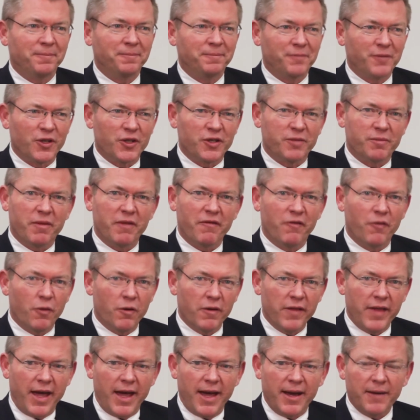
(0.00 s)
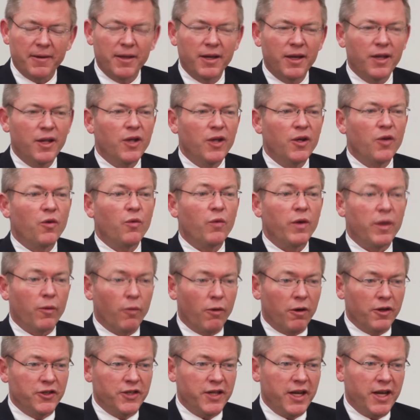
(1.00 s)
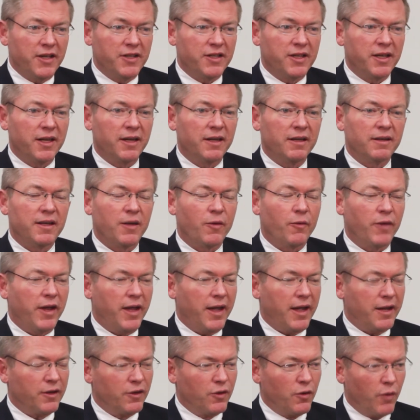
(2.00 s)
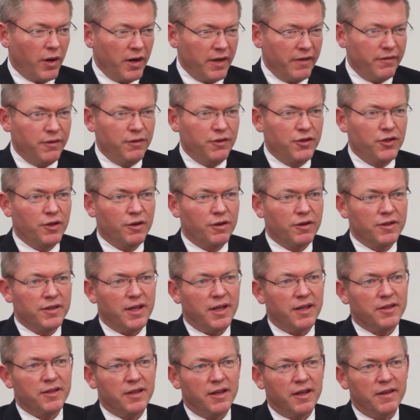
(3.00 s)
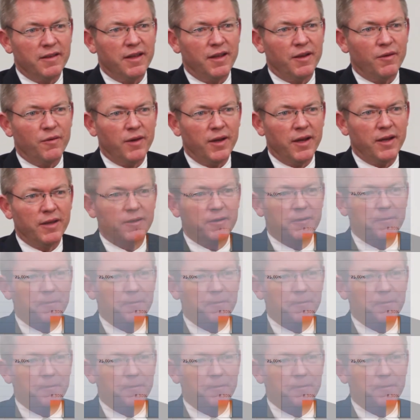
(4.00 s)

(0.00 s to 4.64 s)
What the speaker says: Because before that, we were chasing it, and we had quite a few sugars outside that range.